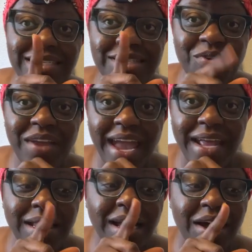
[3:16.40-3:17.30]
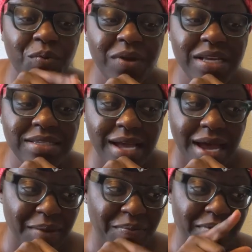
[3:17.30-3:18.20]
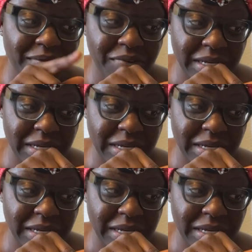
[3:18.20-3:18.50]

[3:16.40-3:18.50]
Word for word: just created a recipe for